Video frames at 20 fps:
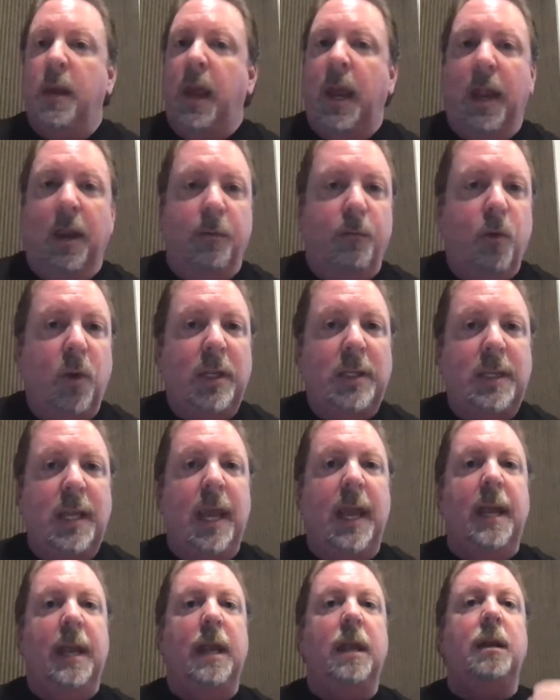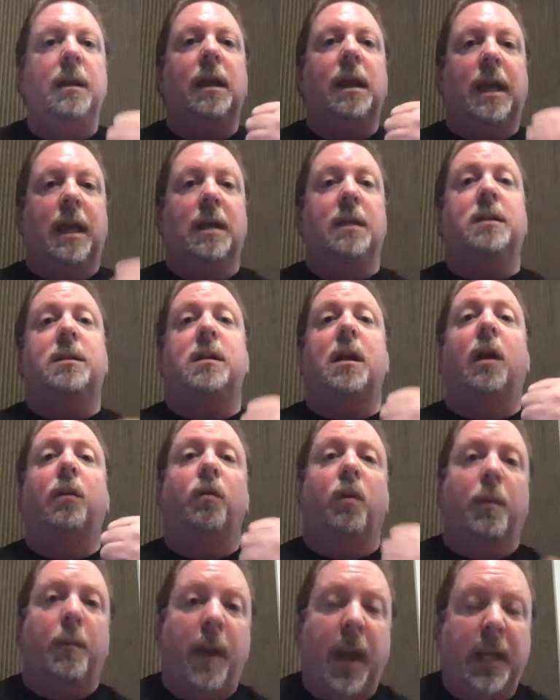every tenant gets a
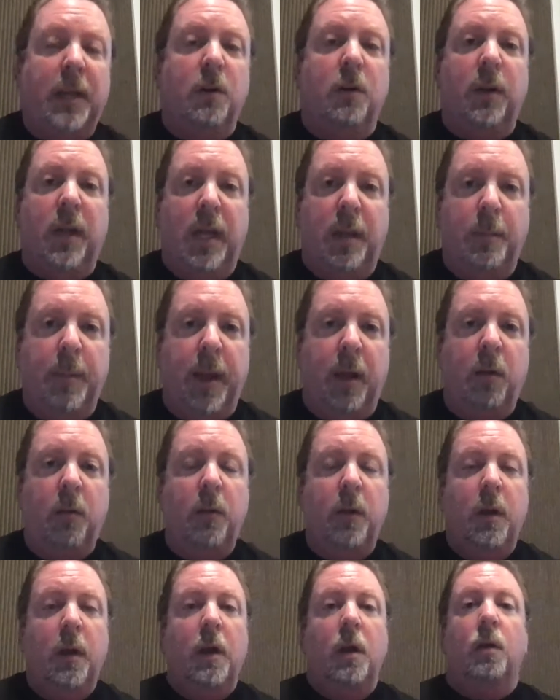reminder email.